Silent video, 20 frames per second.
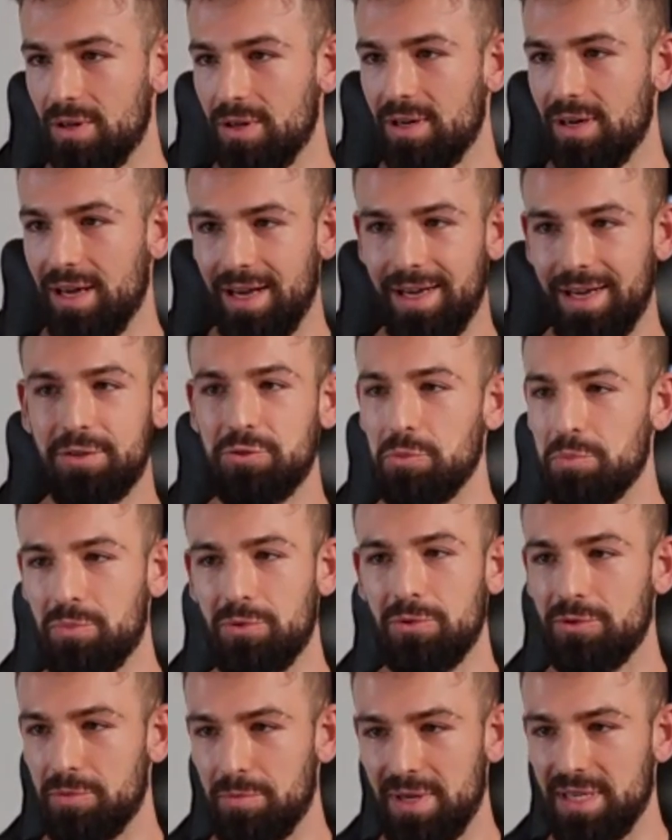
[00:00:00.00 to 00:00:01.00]
I had to
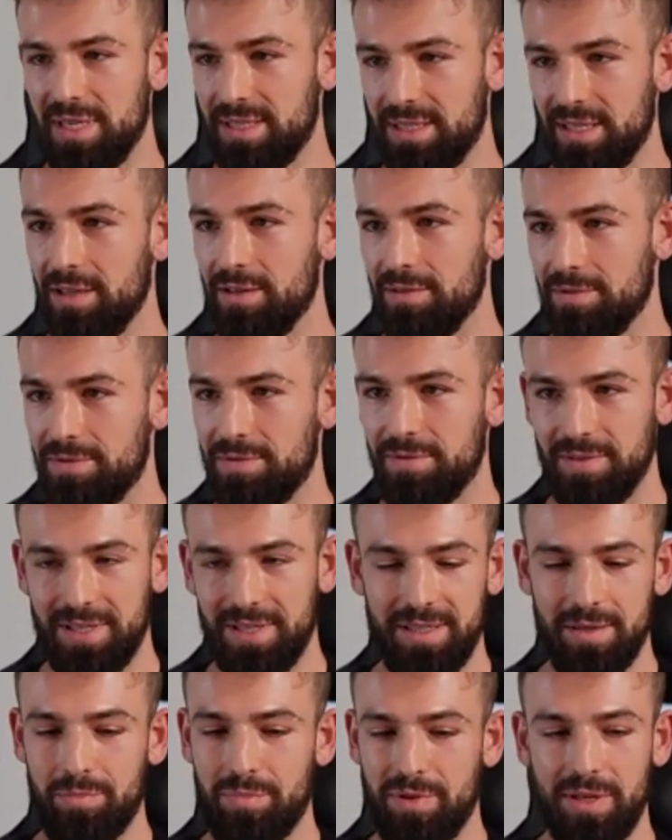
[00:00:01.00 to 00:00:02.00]
put myself in
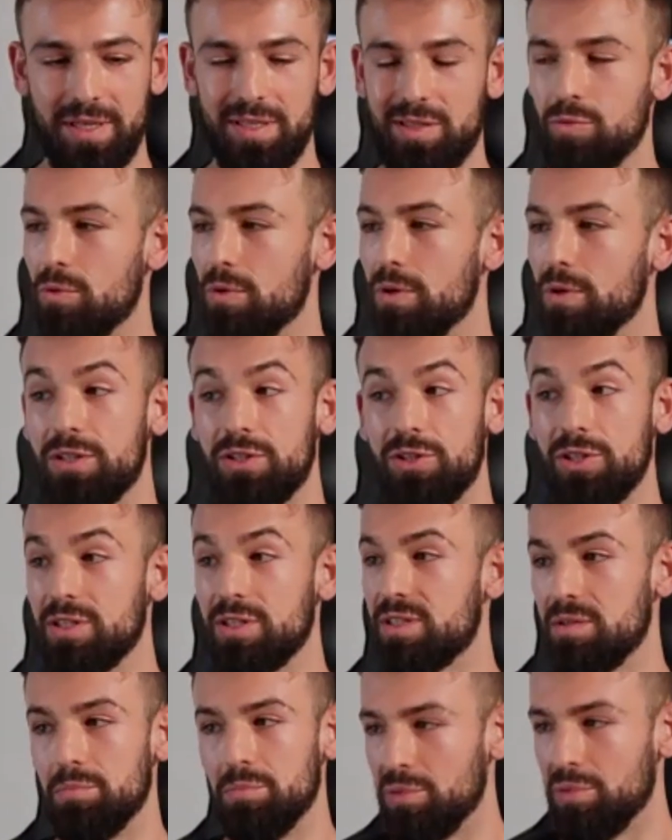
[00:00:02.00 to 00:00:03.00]
a place where it's
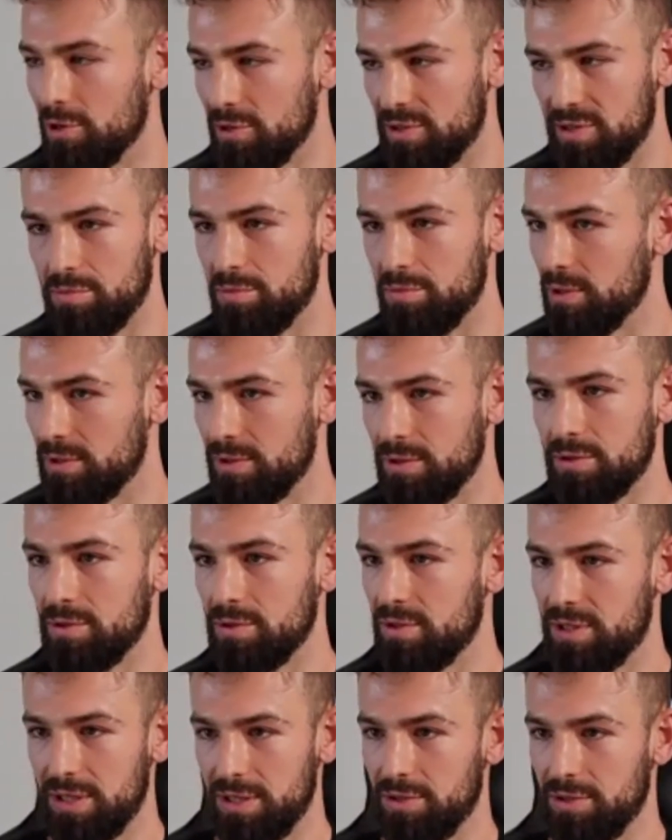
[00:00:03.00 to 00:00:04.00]
just impossible to
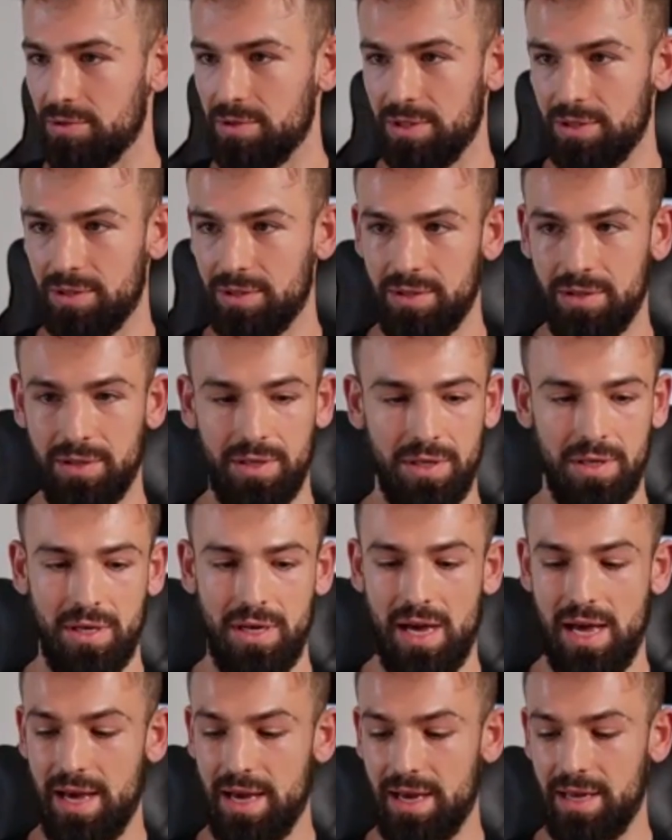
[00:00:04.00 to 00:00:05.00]
continue it.
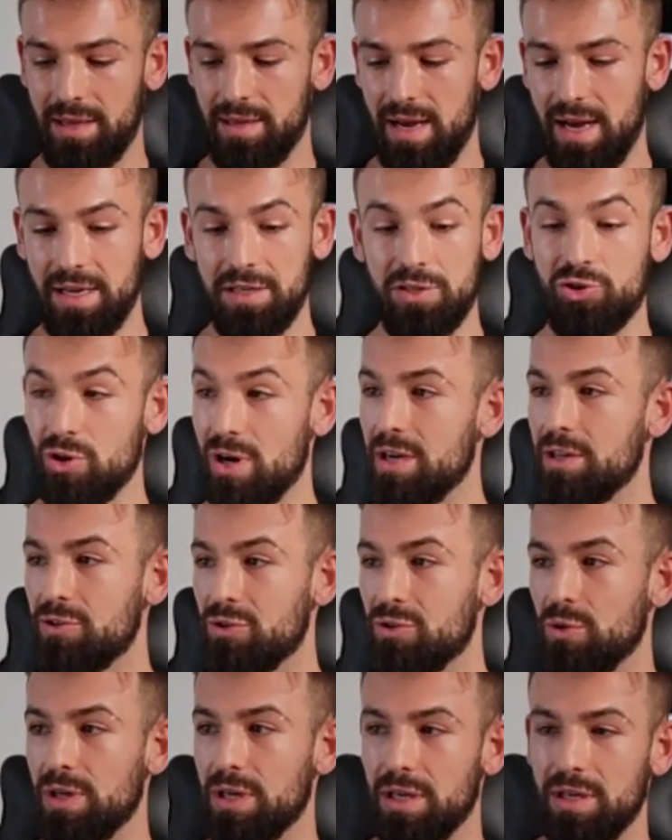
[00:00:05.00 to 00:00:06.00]
And I tried
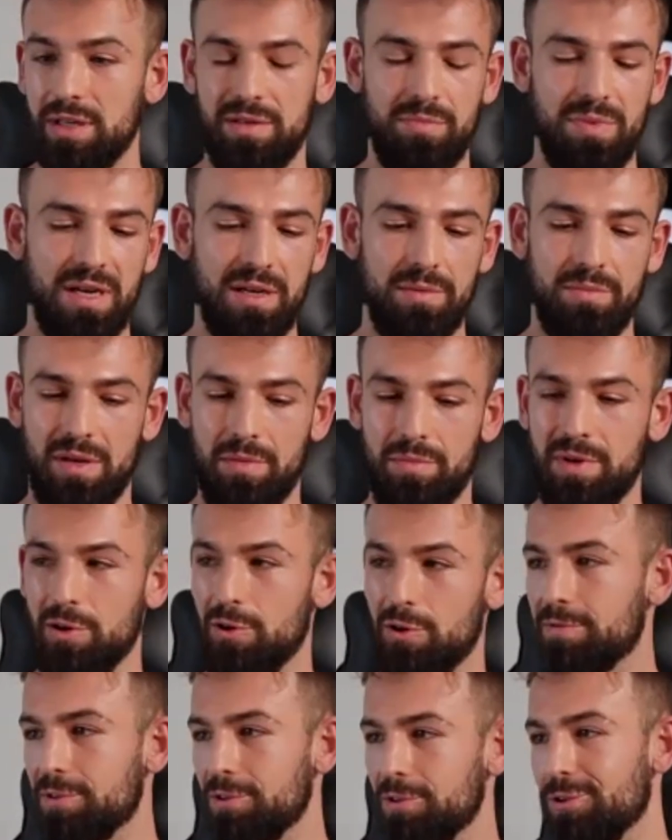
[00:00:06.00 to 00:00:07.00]
doing it by maybe
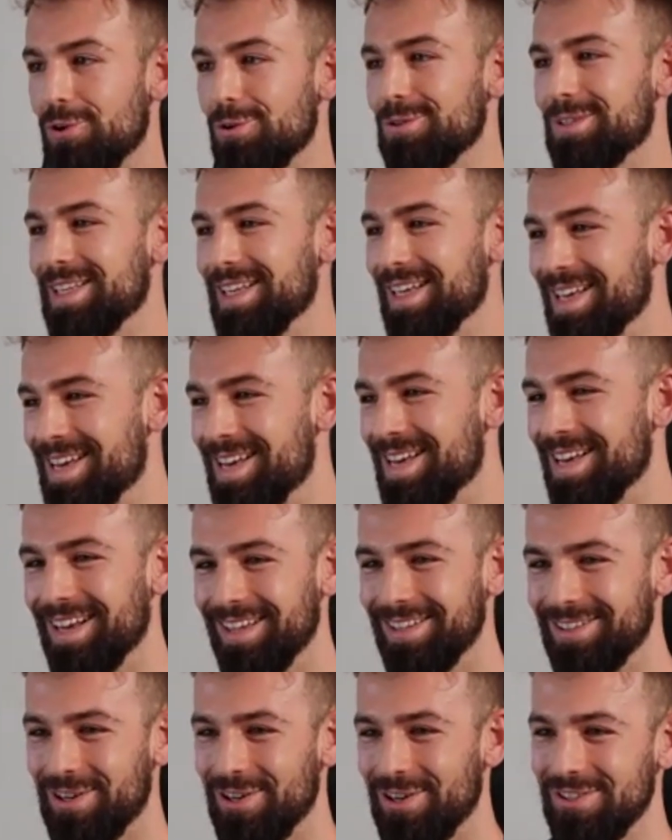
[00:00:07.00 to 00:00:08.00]
overdosing
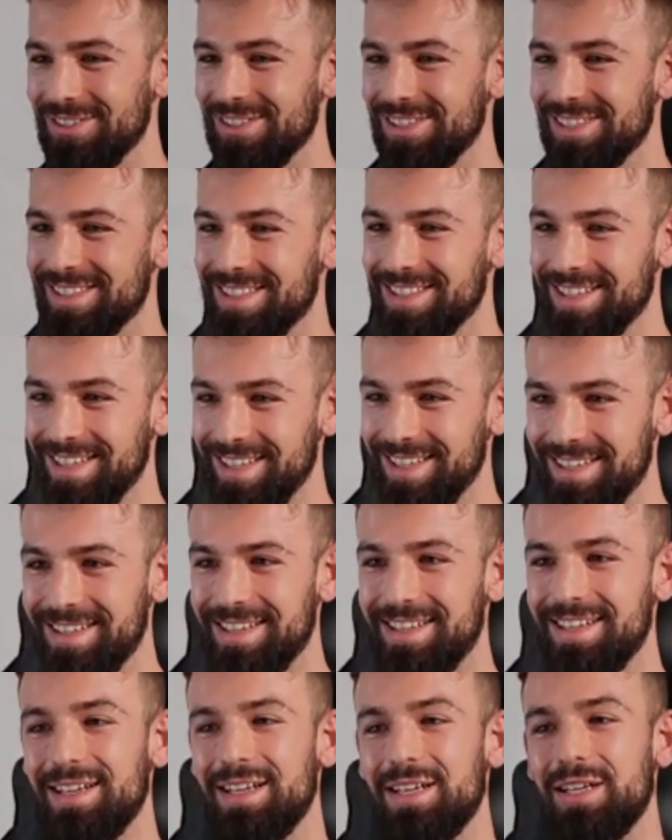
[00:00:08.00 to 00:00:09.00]
unconsciously,
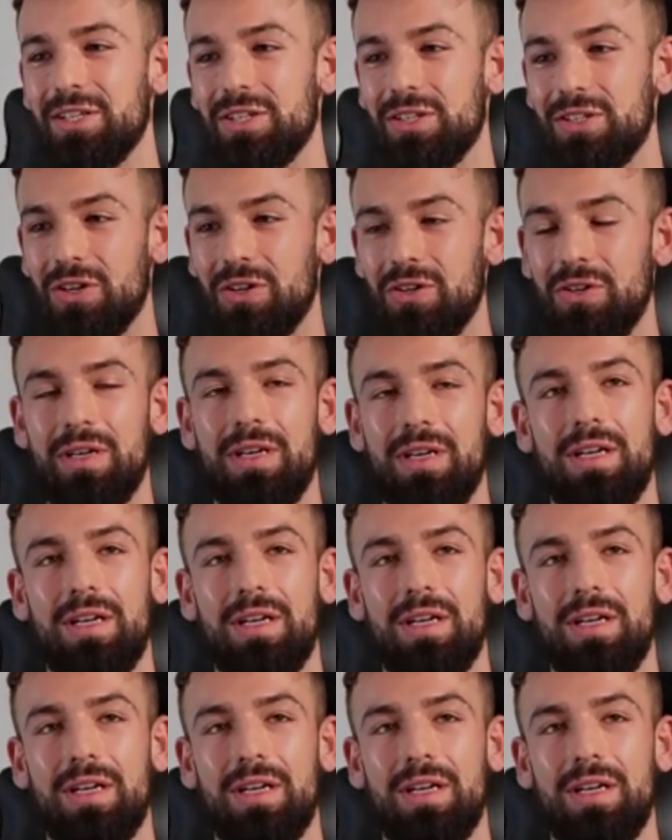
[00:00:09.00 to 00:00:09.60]
you know.